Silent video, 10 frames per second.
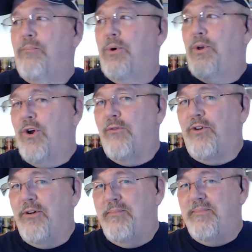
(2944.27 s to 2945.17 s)
put it
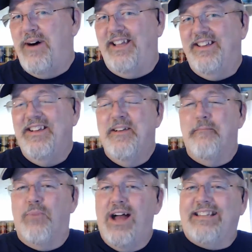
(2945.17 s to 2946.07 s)
over to my
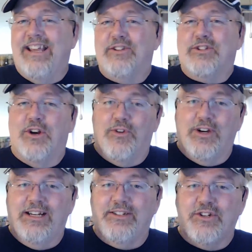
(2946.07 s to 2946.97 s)
broadcast server,
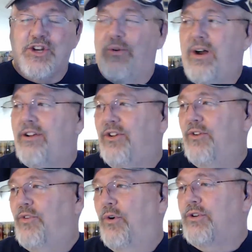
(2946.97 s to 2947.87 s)
and get the show out to you
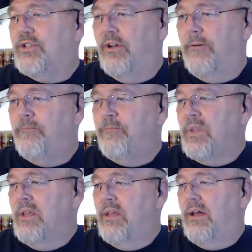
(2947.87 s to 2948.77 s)
folks. So
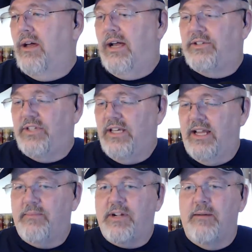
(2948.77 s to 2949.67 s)
I see I
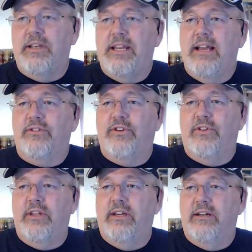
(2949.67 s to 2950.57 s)
am coming down to
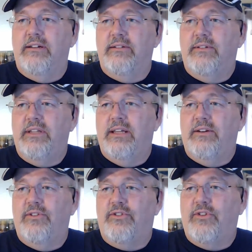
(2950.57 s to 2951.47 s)
the end
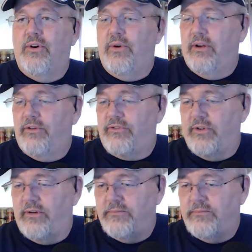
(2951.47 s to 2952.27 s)
of the show here, so